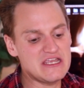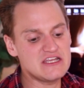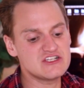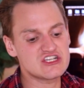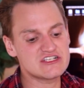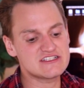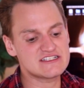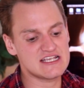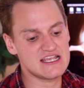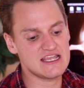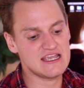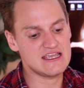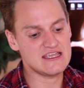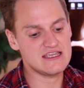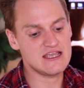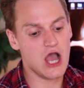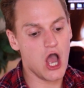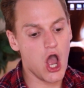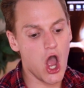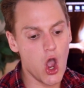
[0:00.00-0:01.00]

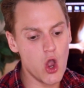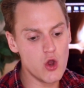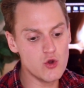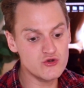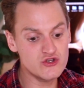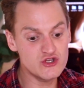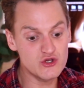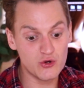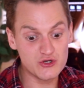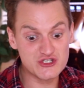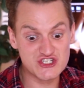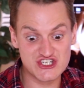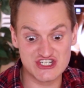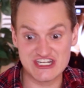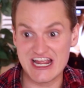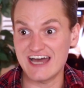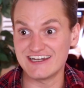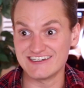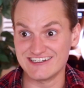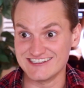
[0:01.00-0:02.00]
BGT, own your
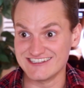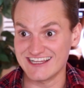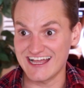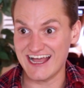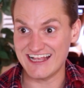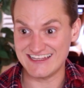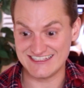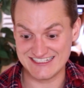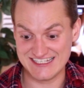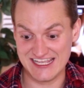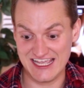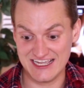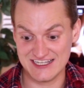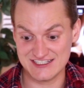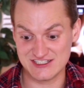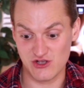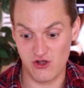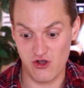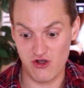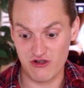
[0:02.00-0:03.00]
channel and
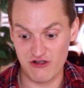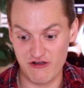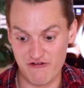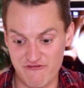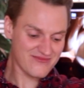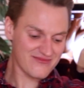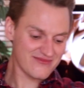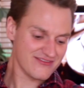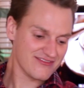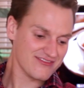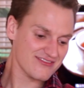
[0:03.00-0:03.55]
TikTok.